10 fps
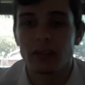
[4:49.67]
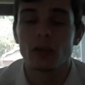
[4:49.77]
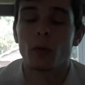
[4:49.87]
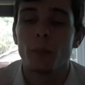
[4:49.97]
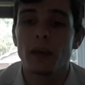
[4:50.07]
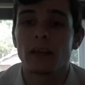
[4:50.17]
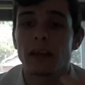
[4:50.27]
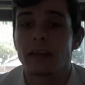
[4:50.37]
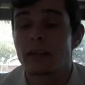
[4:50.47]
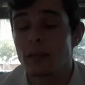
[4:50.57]
you know what I mean?
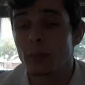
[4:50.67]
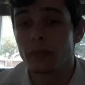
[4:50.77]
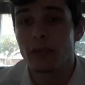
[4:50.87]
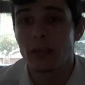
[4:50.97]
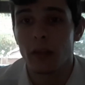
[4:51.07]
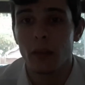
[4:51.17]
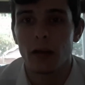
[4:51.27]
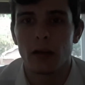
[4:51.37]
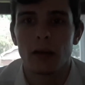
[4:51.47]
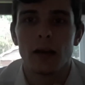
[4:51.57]
Like, simple things like that.